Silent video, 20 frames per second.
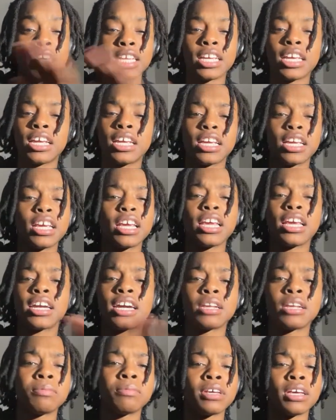Ain't
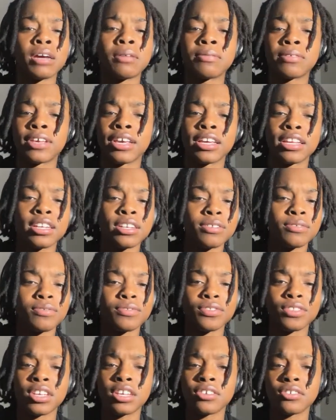gotta be complicated.
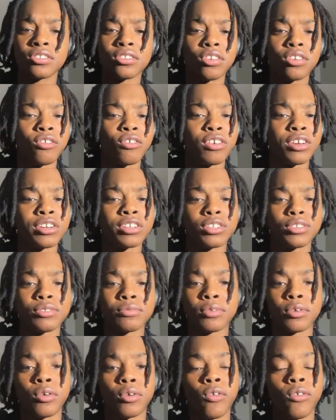Things can go very
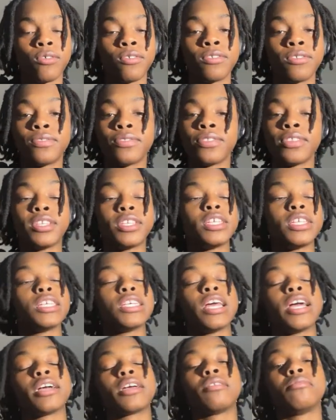smooth. You
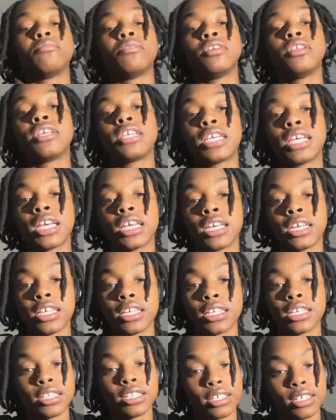gotta communicate.
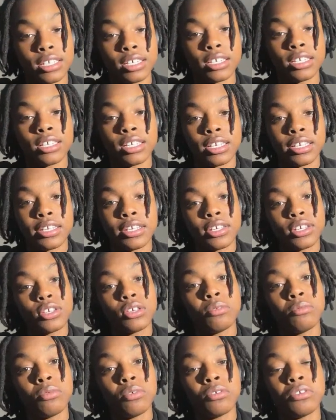
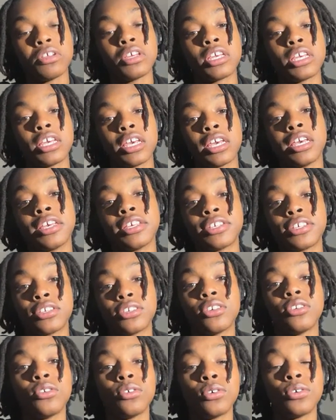
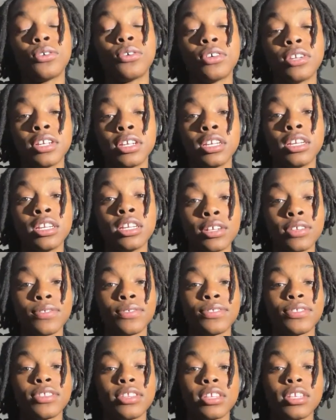Communication
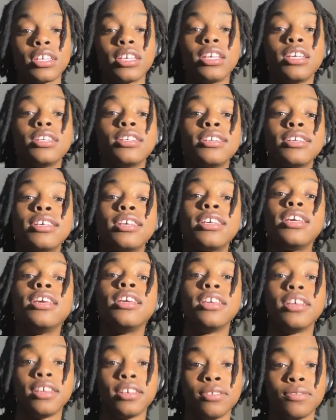is key.